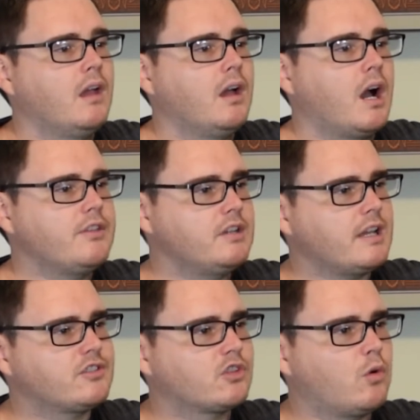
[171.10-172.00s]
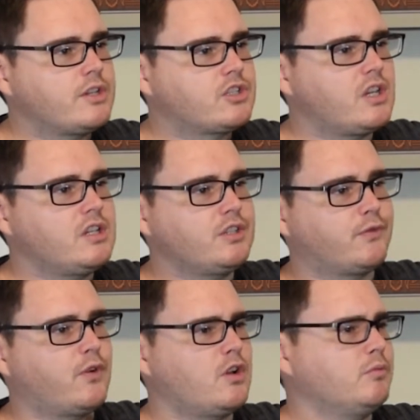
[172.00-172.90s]
The next question is
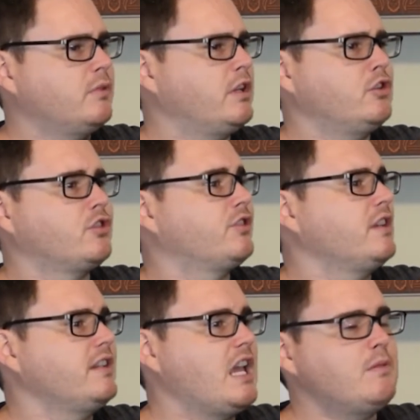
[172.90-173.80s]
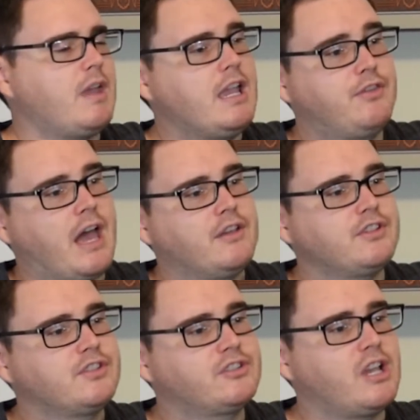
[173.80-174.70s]
from an interesting name,
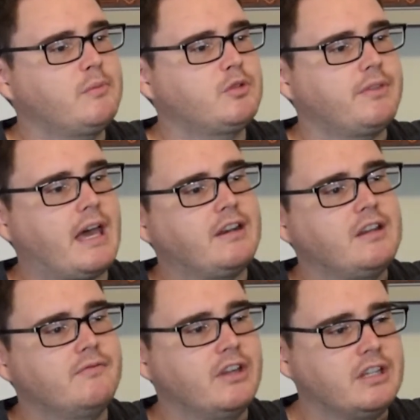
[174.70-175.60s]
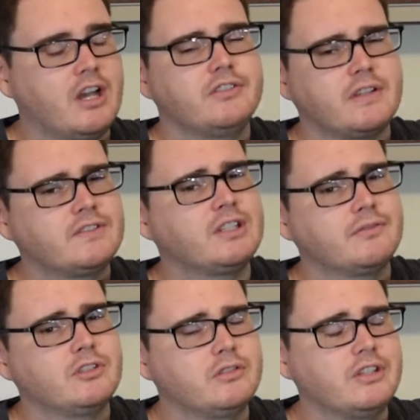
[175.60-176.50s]
8,000 subs without any videos. I've seen a
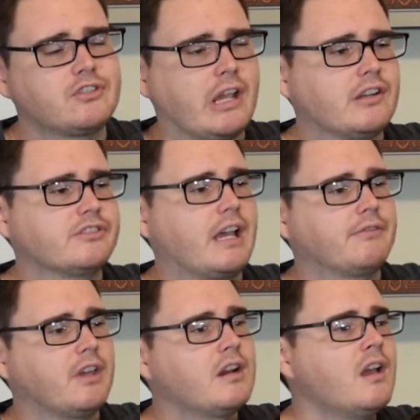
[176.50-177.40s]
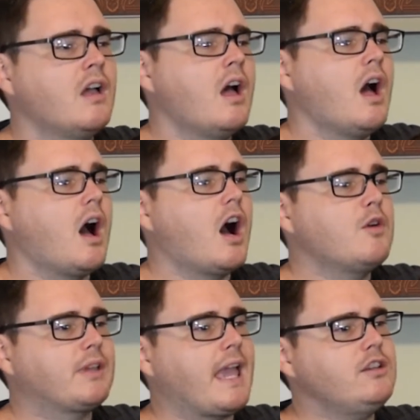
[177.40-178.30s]
few of these channels out there.
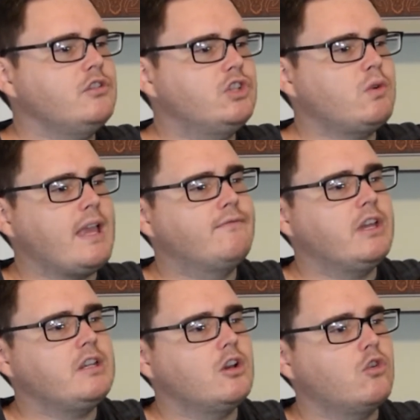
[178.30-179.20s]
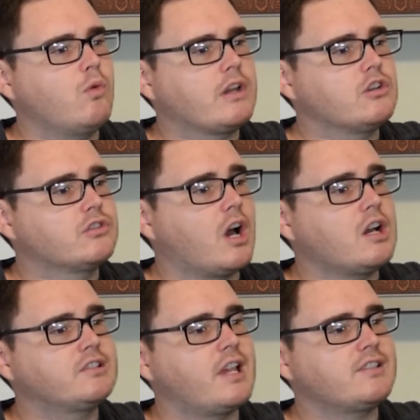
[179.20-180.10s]
Can you do a video where your
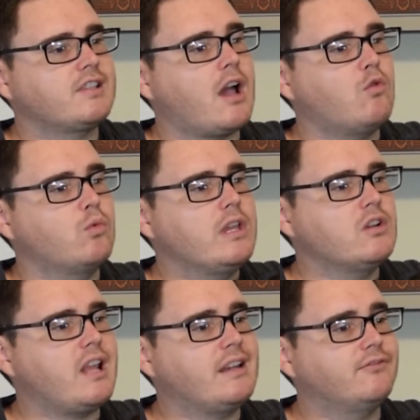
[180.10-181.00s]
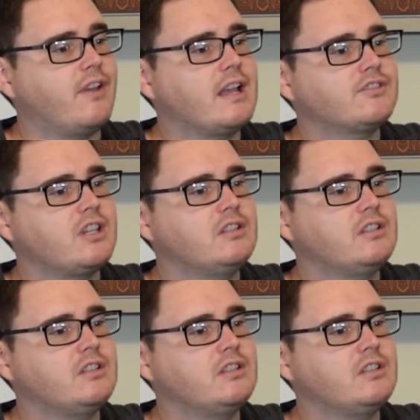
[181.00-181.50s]
dog tests out weird and fancy